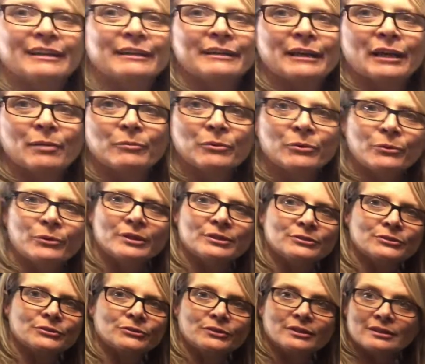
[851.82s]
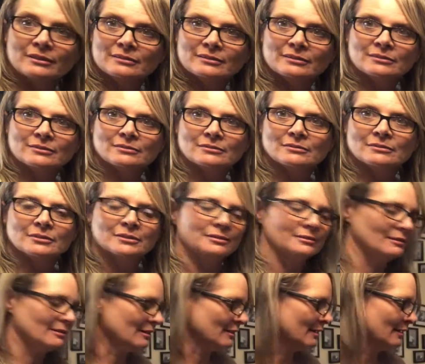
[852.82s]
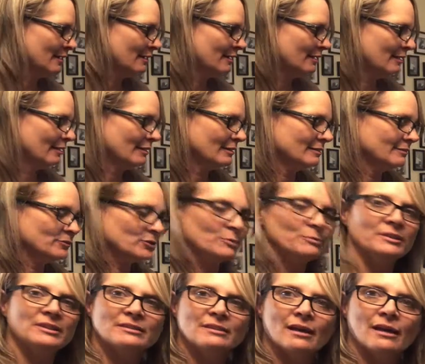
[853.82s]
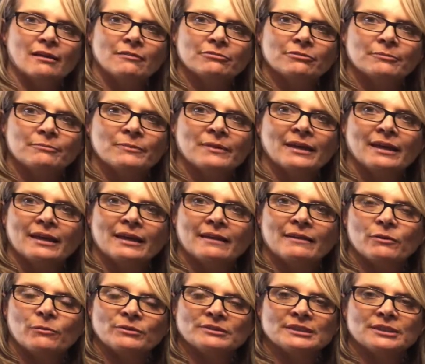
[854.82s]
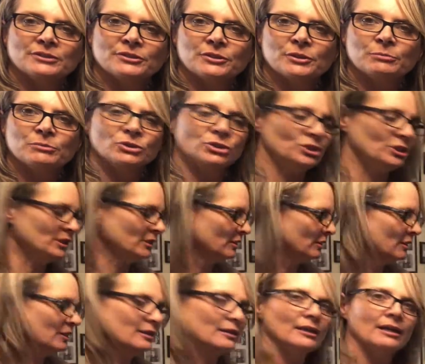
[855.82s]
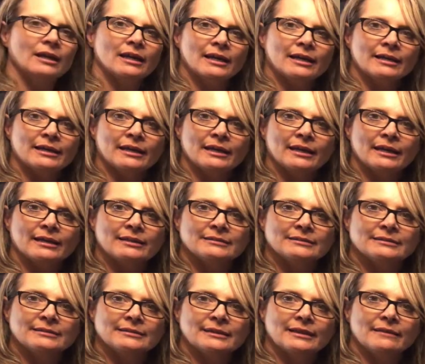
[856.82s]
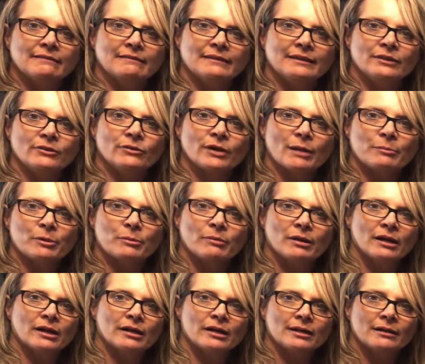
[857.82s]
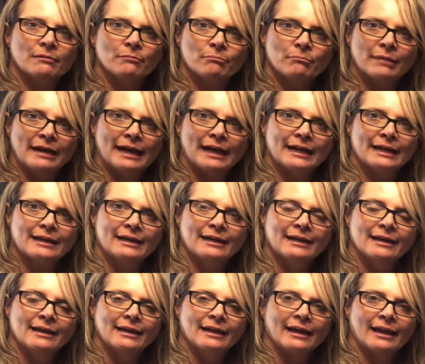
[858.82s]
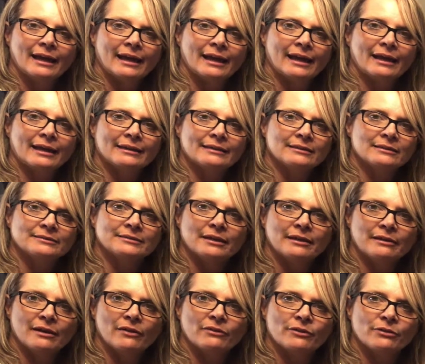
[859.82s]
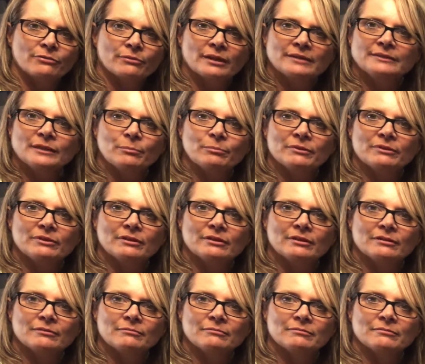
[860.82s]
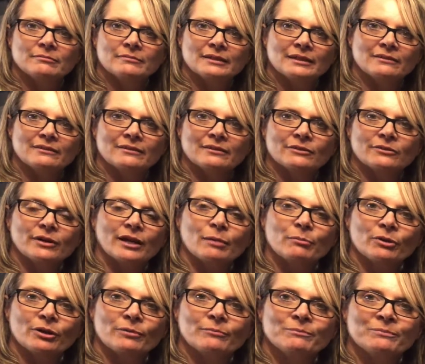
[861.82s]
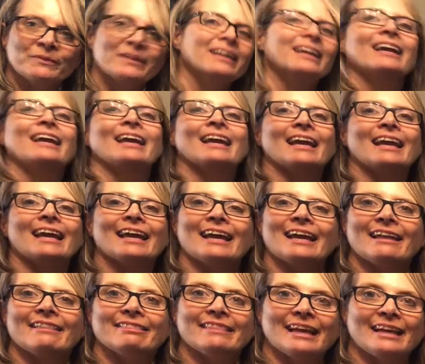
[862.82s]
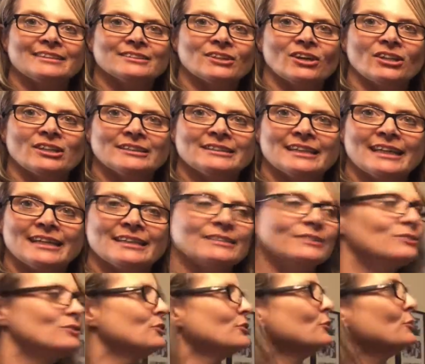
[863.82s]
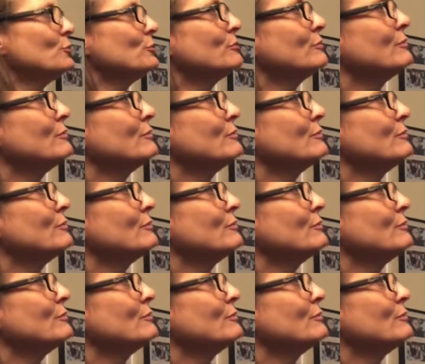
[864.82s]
now I'm going to get a scissors and trim these off. And then once I turn the machine on, I can send the grabber bar back and it'll tuck all the threads up in the grabber. And that's all it takes to